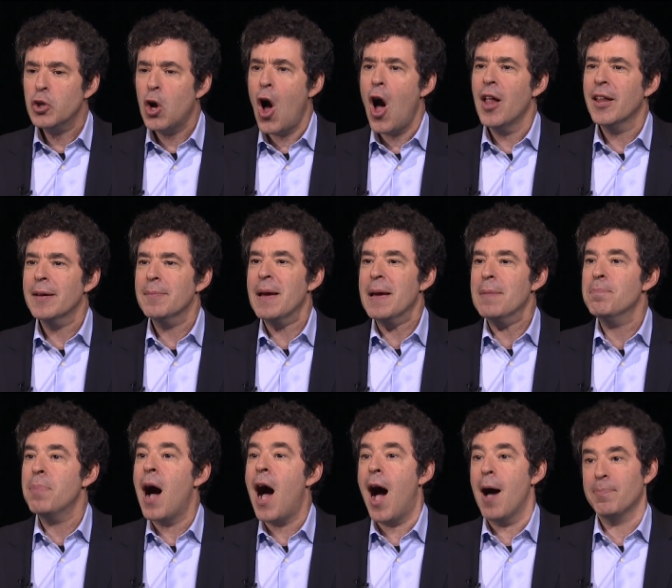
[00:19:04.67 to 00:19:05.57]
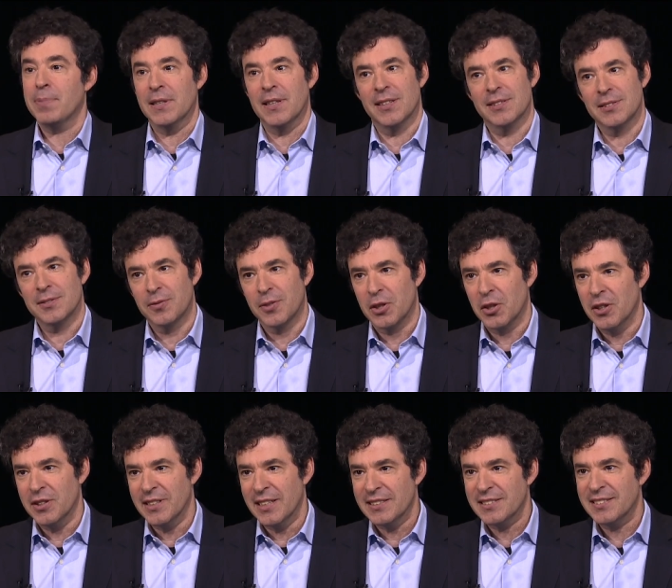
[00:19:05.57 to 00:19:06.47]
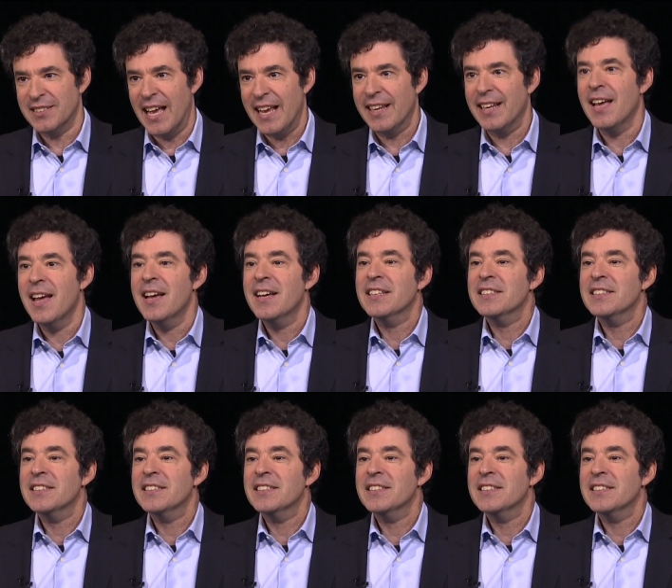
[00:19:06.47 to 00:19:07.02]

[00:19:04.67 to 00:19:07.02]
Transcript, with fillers: call him a populist, for goodness sake.